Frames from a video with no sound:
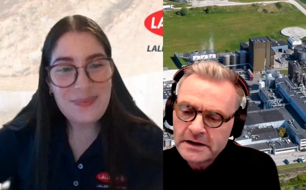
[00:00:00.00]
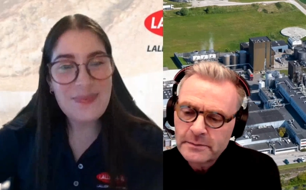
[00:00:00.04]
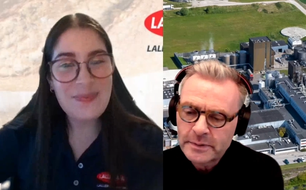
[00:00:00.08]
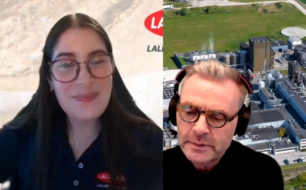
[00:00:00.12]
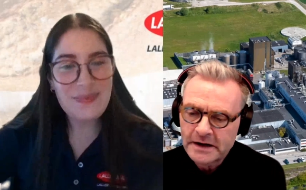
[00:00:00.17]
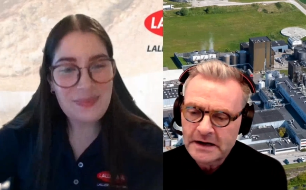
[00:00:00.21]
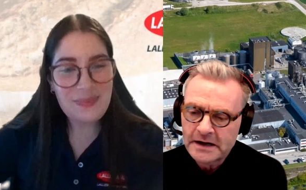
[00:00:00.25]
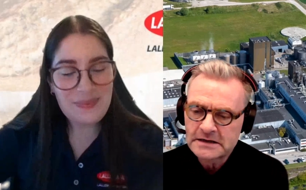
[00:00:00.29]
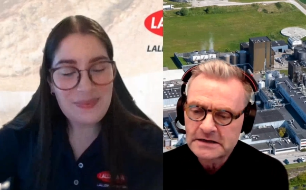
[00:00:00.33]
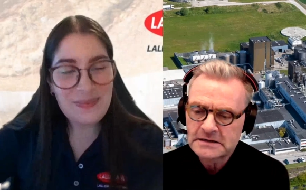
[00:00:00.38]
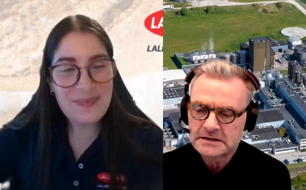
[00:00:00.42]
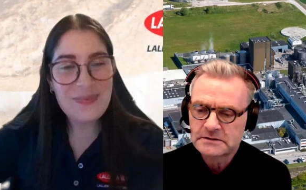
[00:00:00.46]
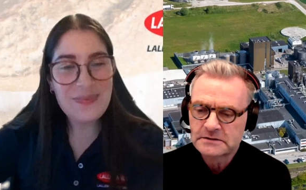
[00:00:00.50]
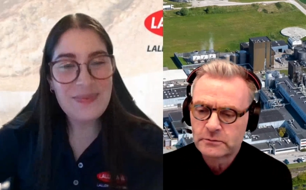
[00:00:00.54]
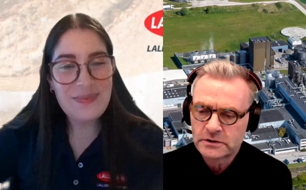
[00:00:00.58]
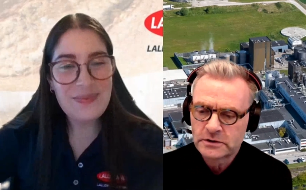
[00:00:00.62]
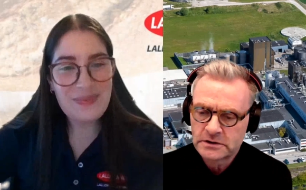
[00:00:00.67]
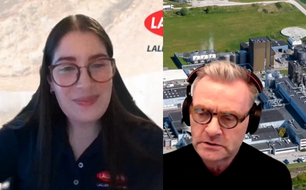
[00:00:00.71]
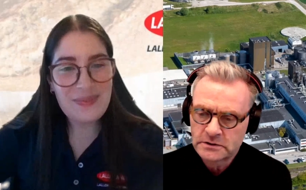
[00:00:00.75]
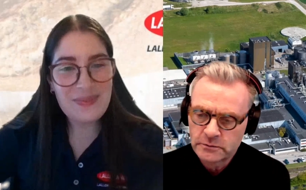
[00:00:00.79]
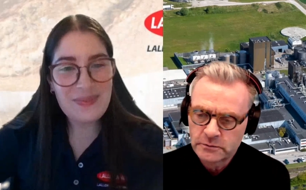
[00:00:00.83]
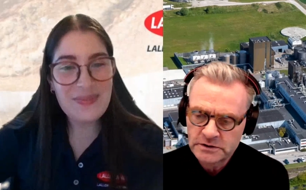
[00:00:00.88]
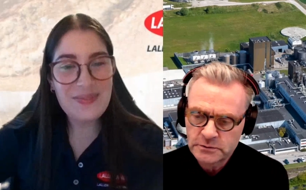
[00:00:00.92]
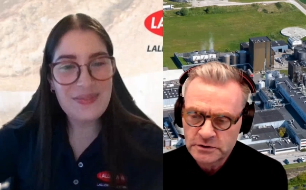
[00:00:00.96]
Speaker 1: near
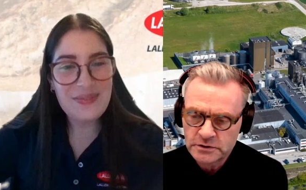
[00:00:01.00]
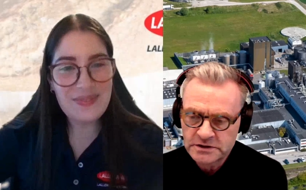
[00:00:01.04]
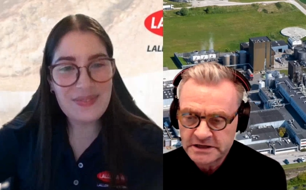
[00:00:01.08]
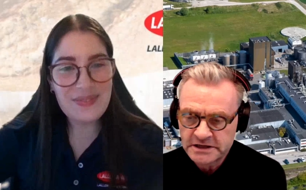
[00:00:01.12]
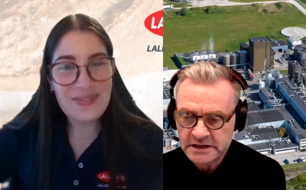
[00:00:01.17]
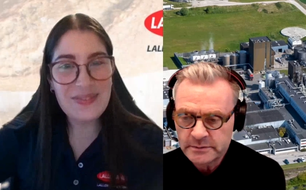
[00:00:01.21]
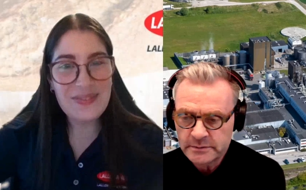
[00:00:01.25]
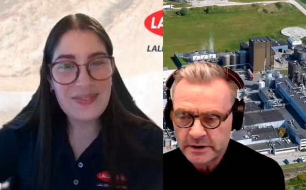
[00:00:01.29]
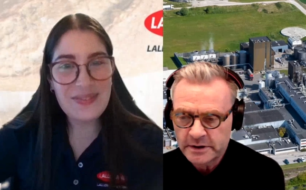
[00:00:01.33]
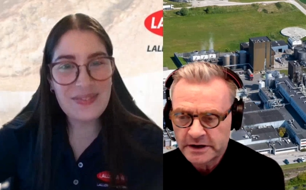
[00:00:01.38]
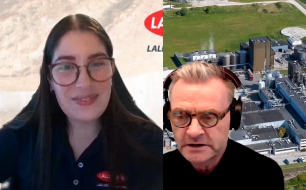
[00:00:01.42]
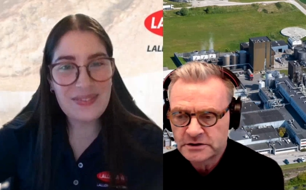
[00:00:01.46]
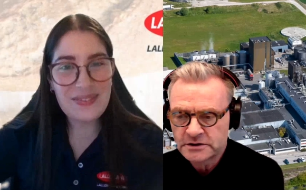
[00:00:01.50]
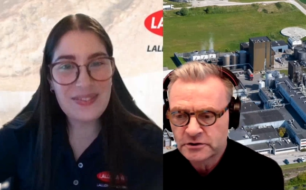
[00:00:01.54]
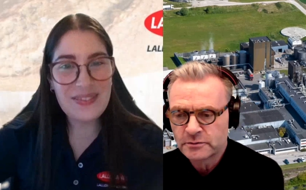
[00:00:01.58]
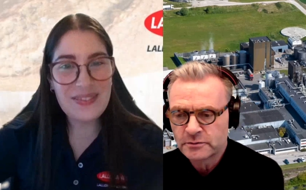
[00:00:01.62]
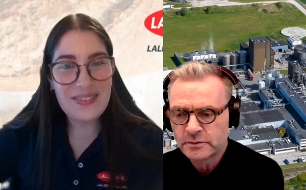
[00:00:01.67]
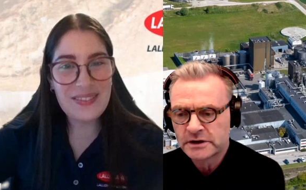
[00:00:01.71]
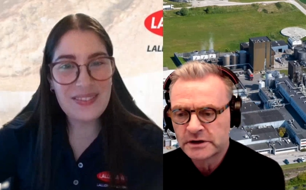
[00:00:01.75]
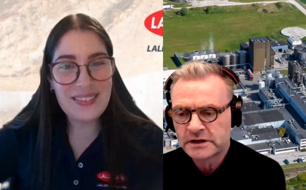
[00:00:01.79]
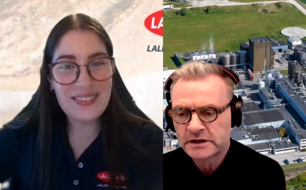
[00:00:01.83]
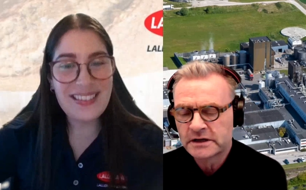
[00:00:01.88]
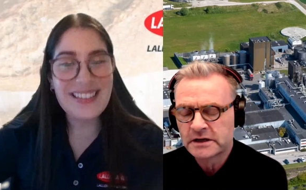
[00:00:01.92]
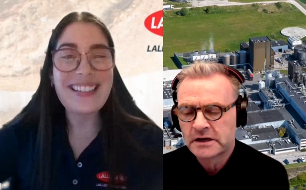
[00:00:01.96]
past, which which was IBA
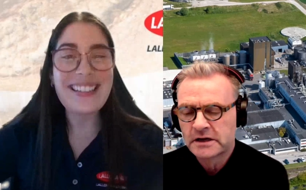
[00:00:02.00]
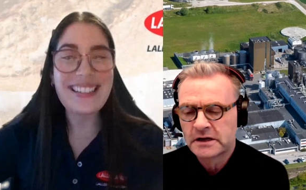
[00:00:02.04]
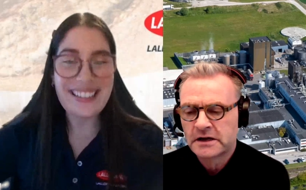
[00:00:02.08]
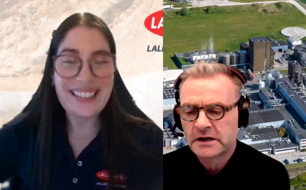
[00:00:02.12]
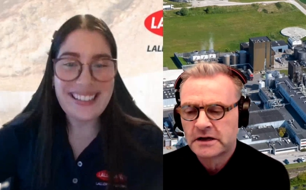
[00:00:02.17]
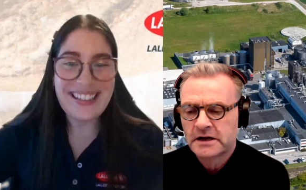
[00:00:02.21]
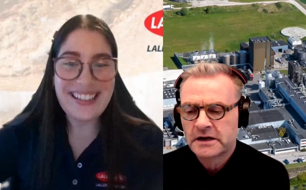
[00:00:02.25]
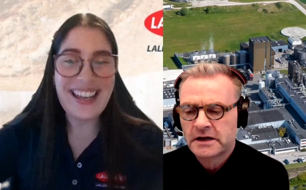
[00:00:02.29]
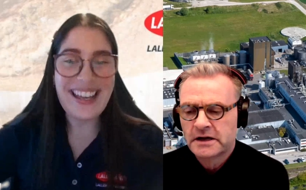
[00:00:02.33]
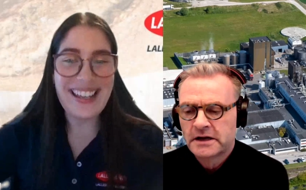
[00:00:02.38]
in Germany.